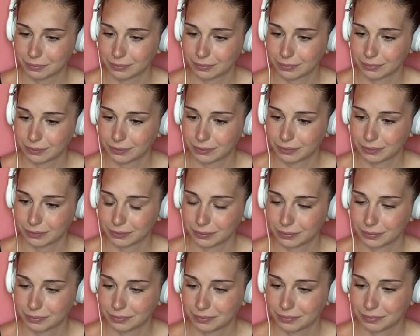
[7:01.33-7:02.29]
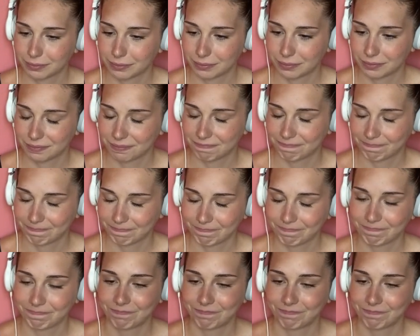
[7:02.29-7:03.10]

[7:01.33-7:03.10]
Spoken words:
Nothing is said.